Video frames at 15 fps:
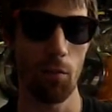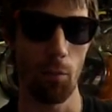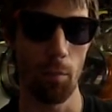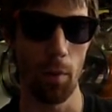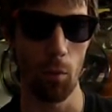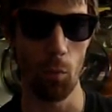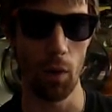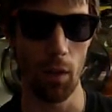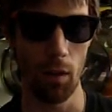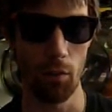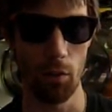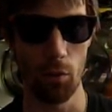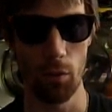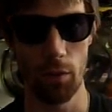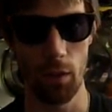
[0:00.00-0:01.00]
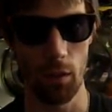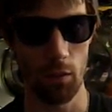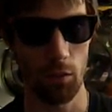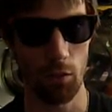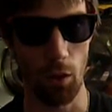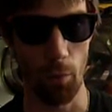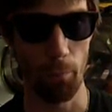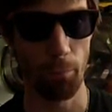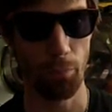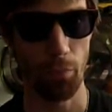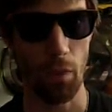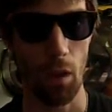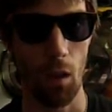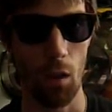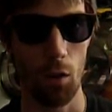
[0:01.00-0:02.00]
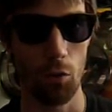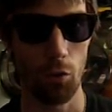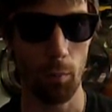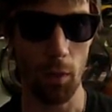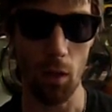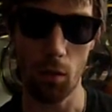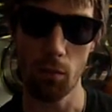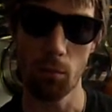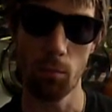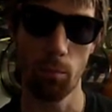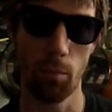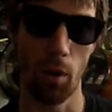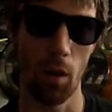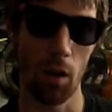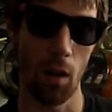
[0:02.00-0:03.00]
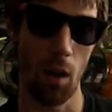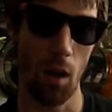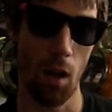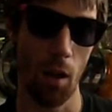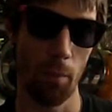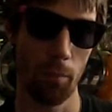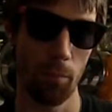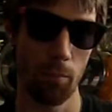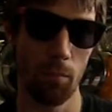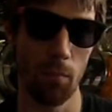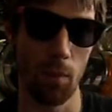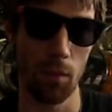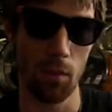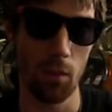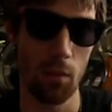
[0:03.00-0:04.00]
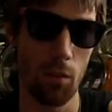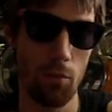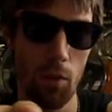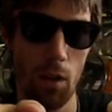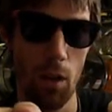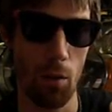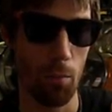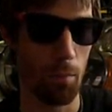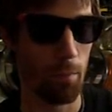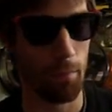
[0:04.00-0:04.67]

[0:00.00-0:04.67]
of a big weekend of doing things. So should be good, but uh, let's get to the video.